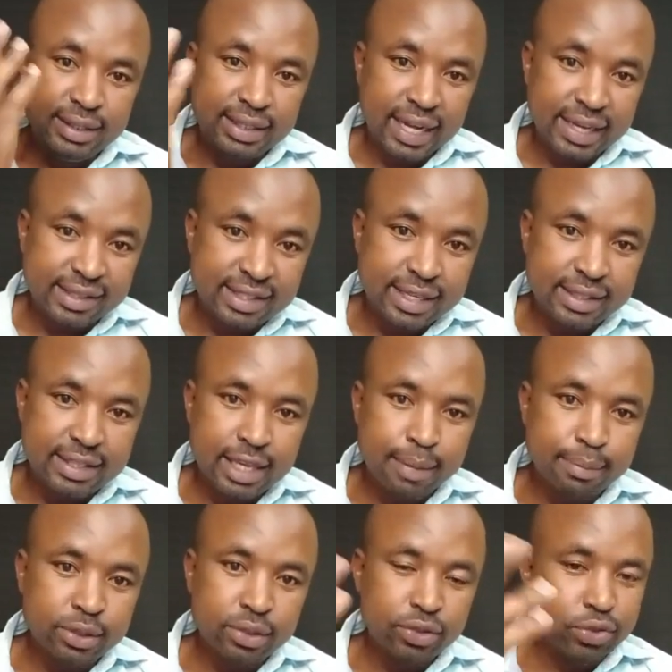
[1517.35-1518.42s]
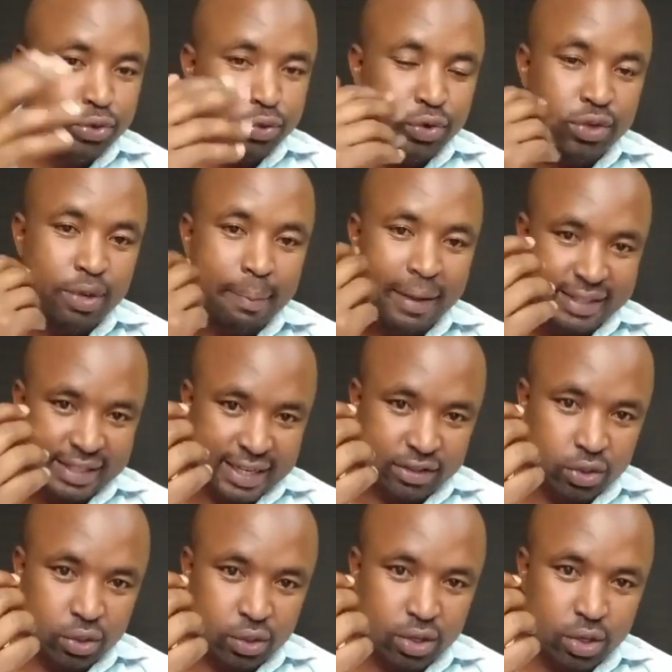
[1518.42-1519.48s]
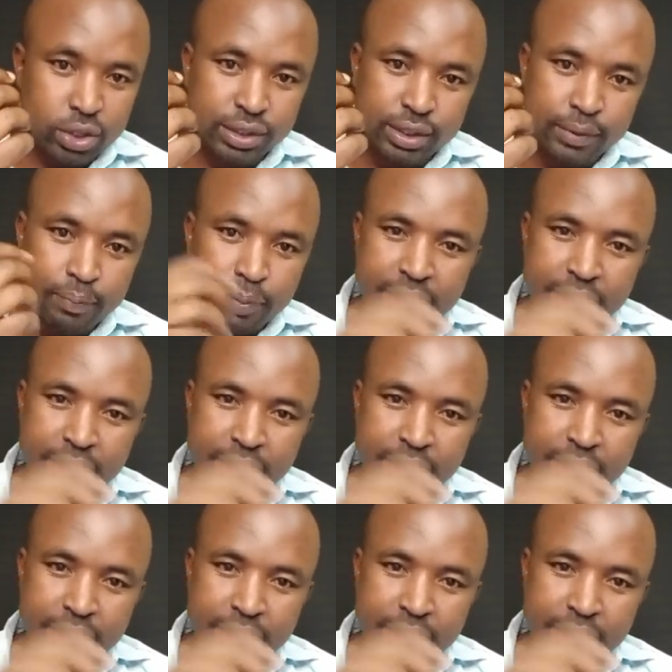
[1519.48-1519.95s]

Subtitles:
tax exempt. You won't pay tax on those.